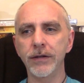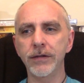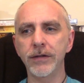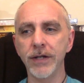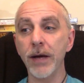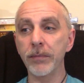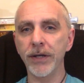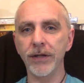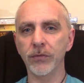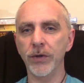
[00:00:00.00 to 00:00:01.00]
did not
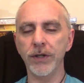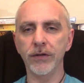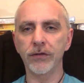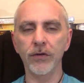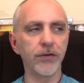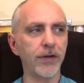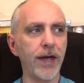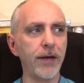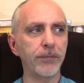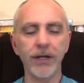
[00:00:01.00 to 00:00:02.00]
play this one yet. So if I
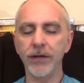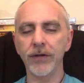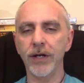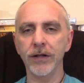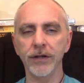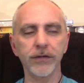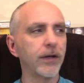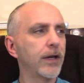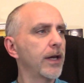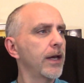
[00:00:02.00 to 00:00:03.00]
haven't played it, it's not on the list.
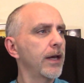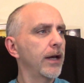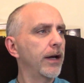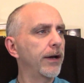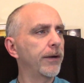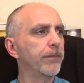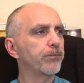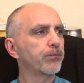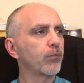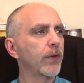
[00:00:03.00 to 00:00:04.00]

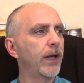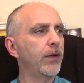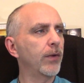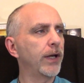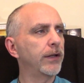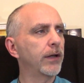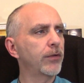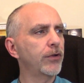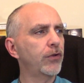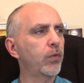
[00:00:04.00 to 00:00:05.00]
Anyway,
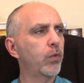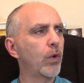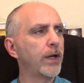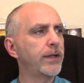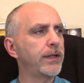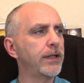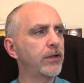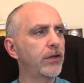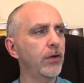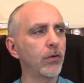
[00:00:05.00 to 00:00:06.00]
number
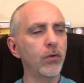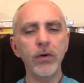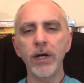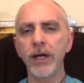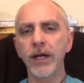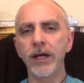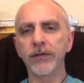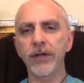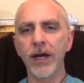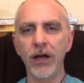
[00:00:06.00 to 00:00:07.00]
22
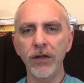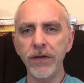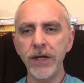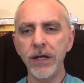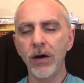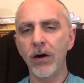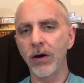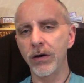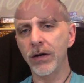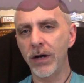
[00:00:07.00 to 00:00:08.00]
is Healthy
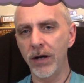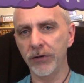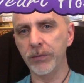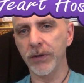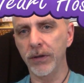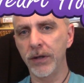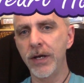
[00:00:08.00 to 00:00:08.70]
Heart Hospital.